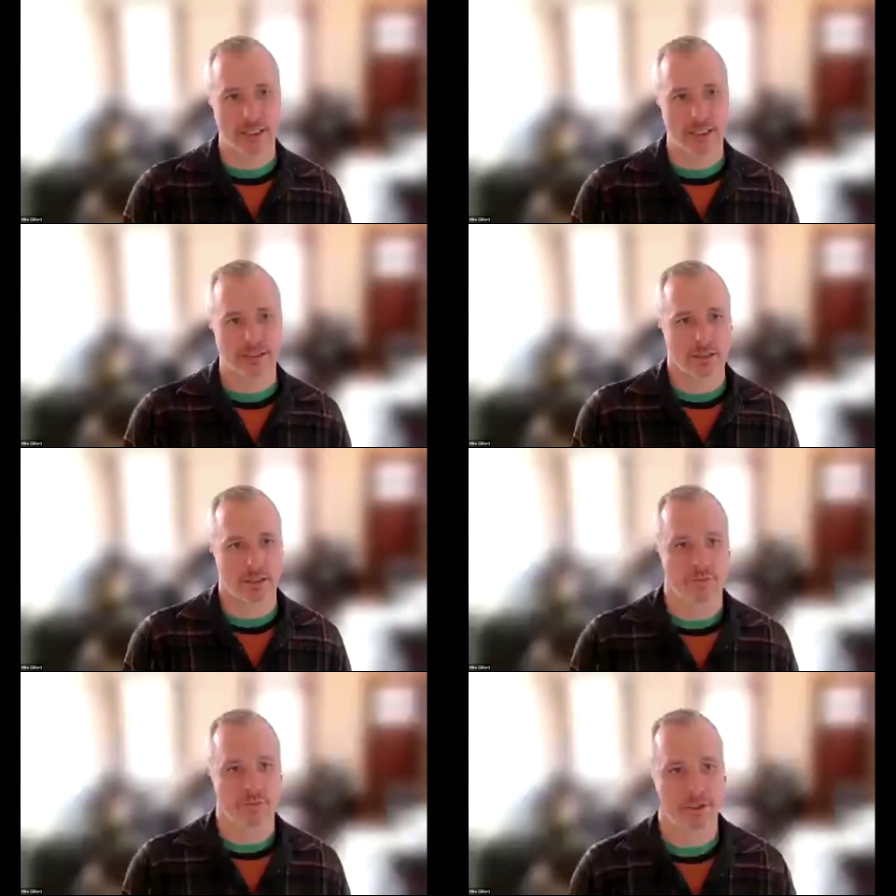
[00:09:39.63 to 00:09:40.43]
I'm
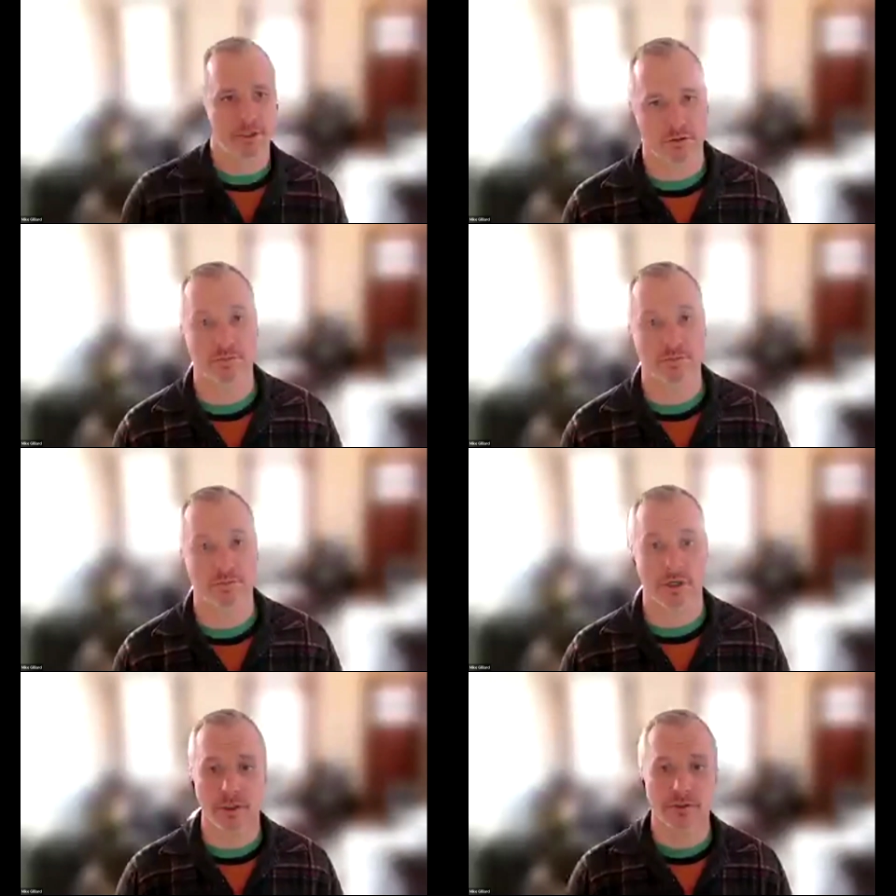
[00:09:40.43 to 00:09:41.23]

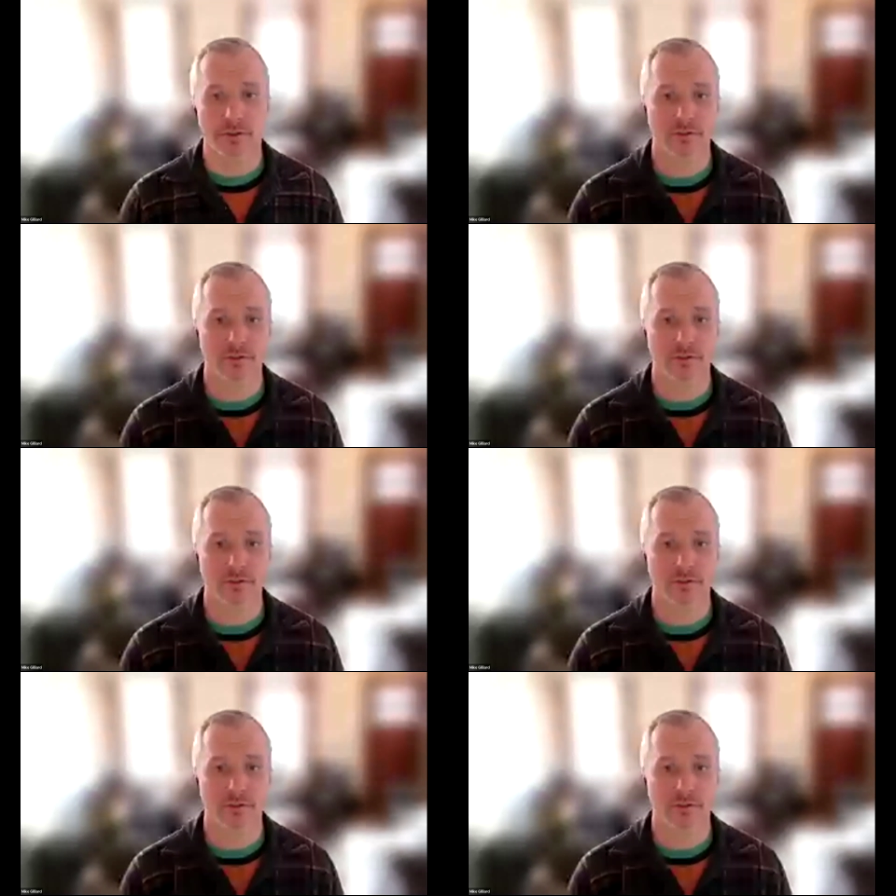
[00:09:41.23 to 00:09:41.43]
sorry, Barbara.